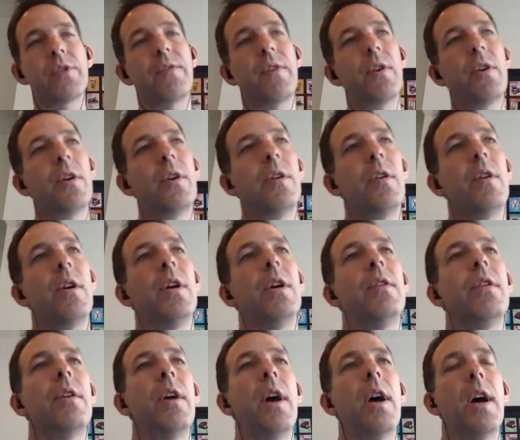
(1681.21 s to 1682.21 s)
for
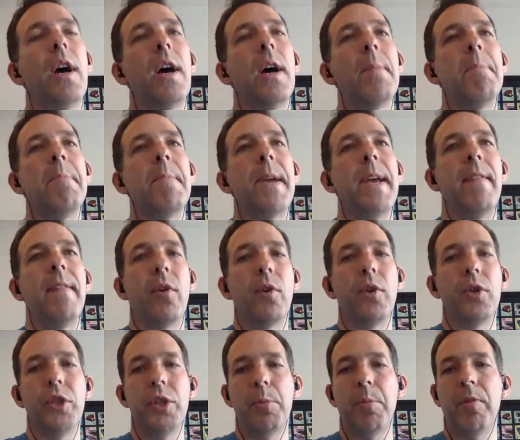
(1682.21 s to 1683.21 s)

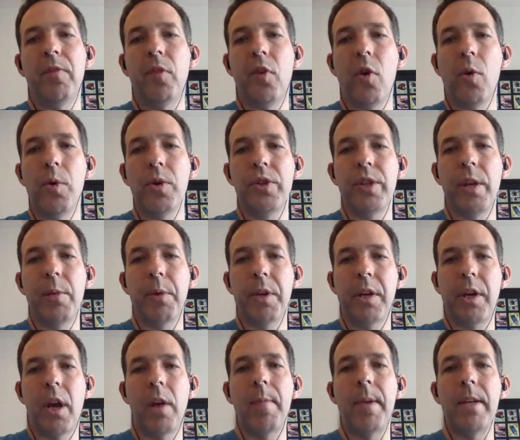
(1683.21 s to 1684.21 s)
invoices before was they
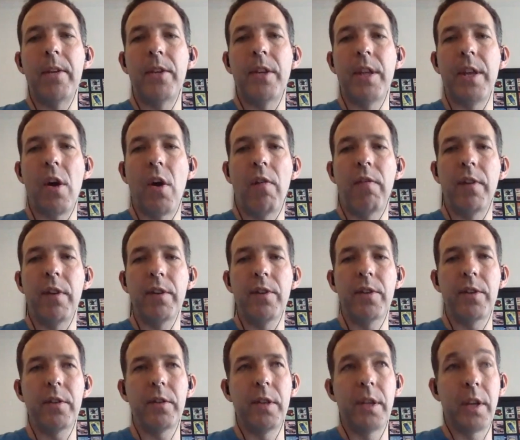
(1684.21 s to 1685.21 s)
would come into the
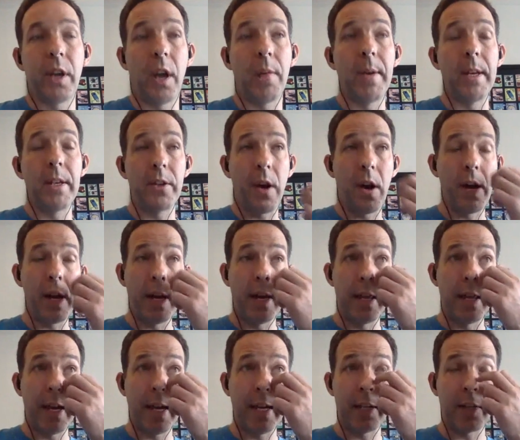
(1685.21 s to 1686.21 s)
office. They'd come into
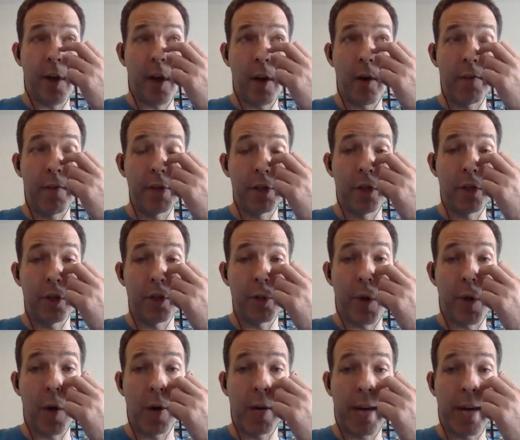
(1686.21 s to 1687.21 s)
either into our office or to
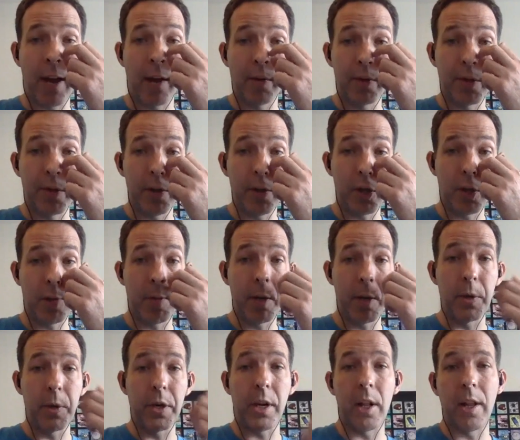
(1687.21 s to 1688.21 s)
our accountant. Somebody
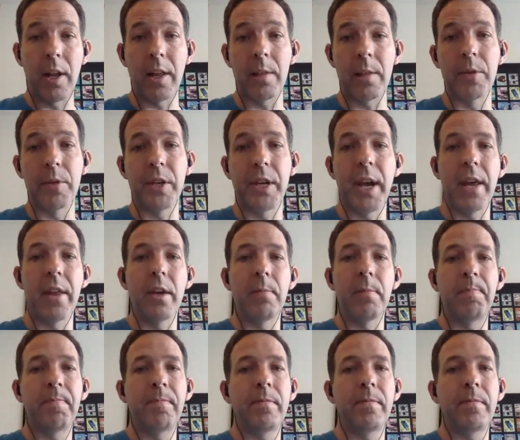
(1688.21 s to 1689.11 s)
would collate them together,